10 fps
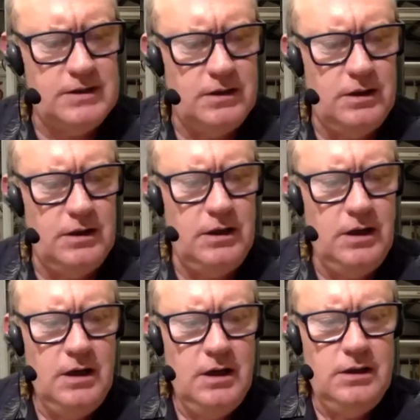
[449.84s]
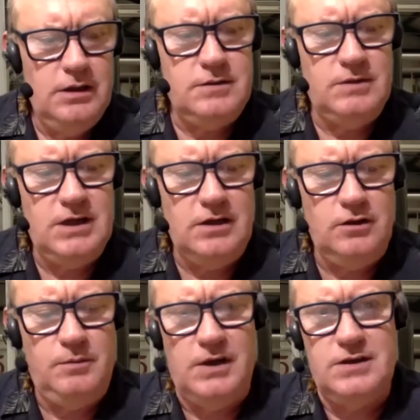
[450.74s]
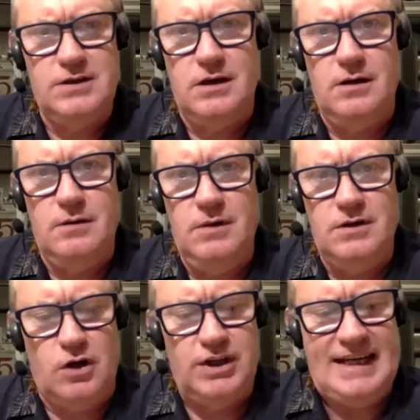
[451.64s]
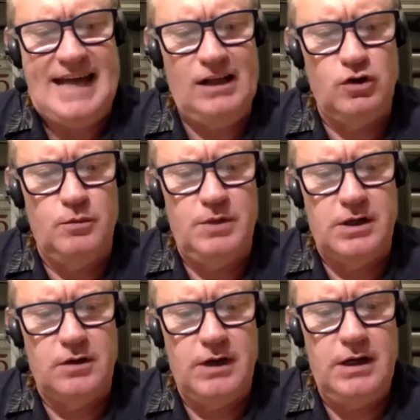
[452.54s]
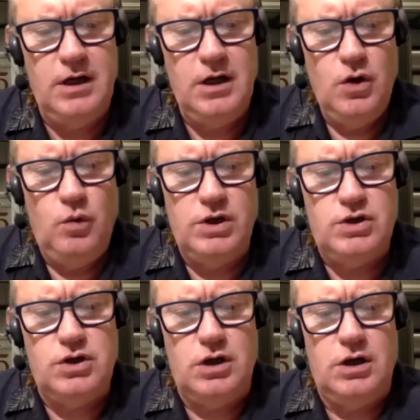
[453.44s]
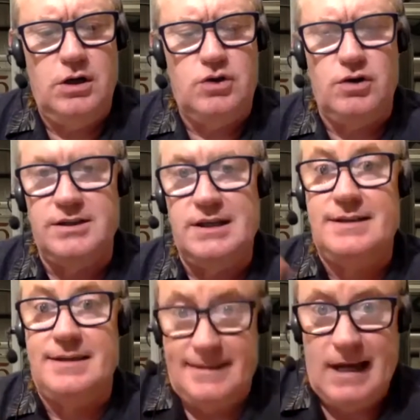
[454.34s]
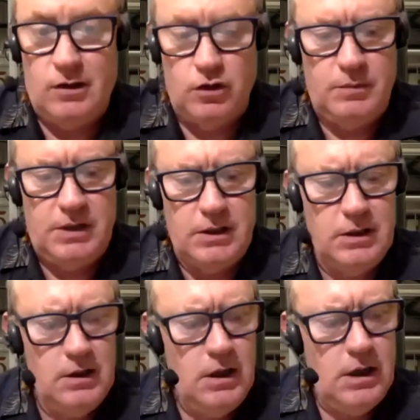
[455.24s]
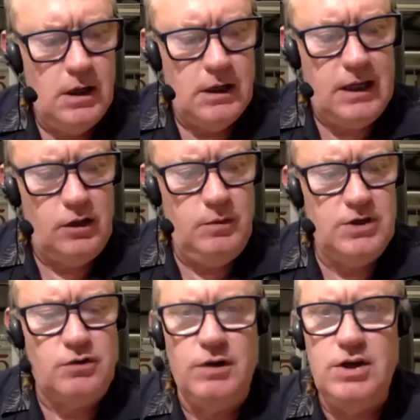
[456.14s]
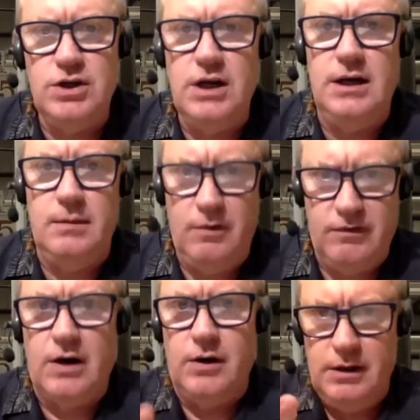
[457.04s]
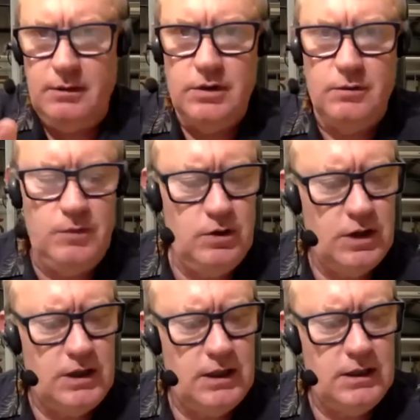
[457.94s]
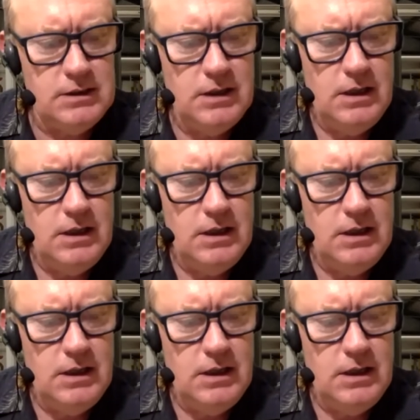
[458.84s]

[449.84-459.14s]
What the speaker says: Now, this particular Pils is called a Keller beer, right? Which translates to cellar beer. Keller beers originated in Bavaria, where Munich is,